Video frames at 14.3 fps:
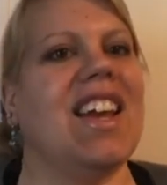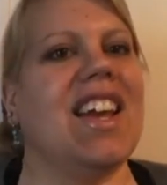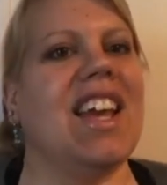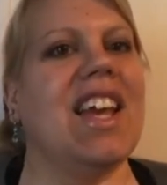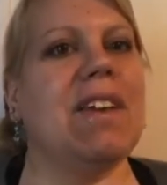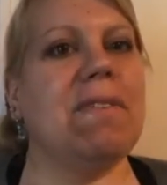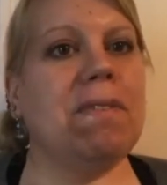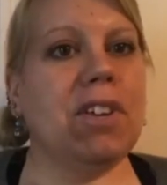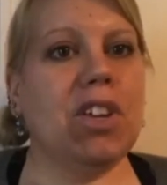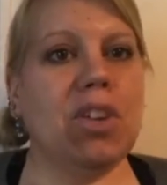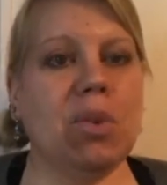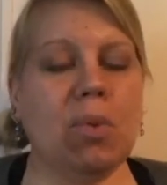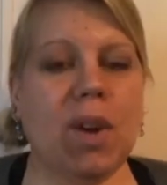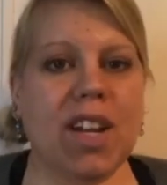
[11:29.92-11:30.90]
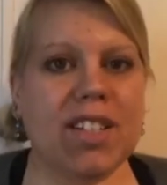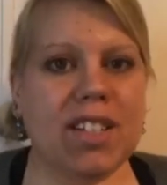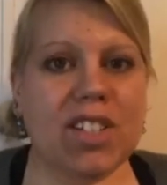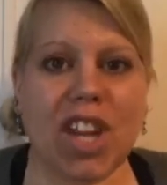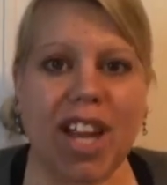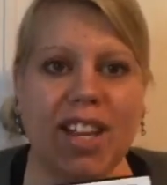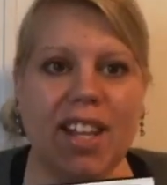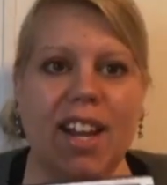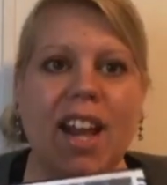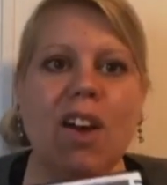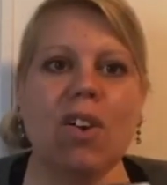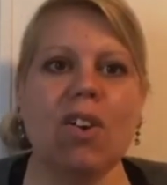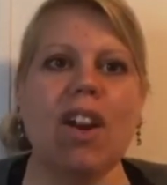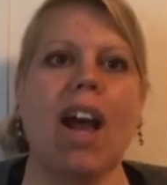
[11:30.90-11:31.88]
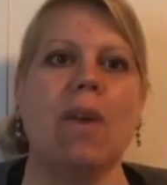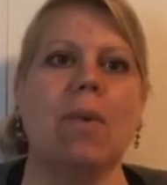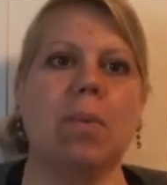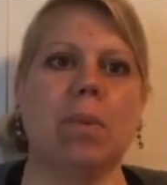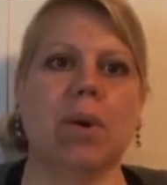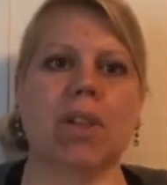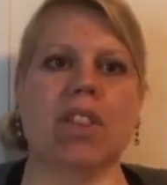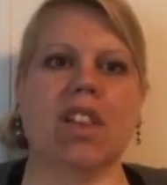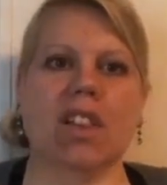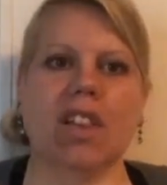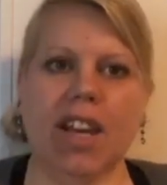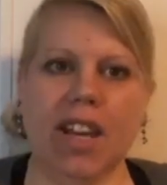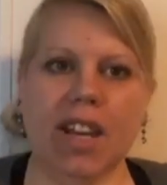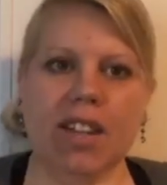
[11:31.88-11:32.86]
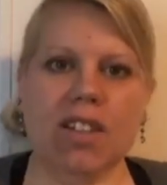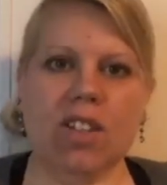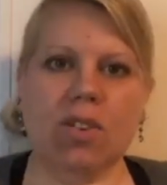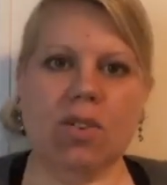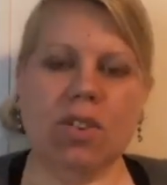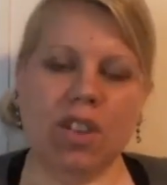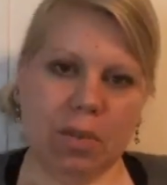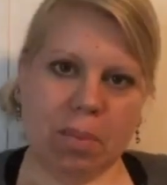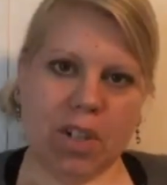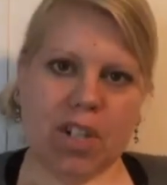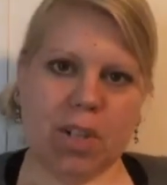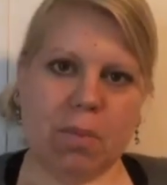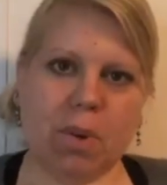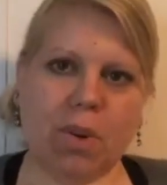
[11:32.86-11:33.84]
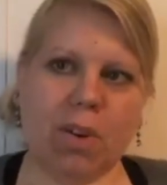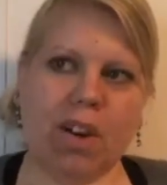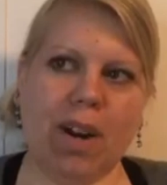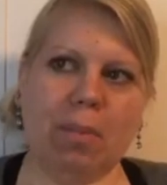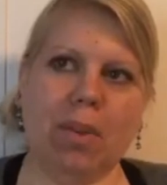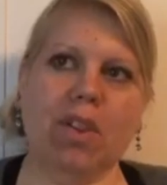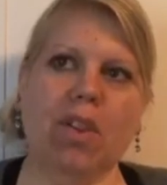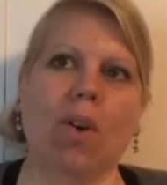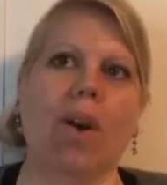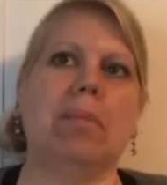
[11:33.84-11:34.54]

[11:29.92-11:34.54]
if you want to check it out, I will put the link to the immersion program below.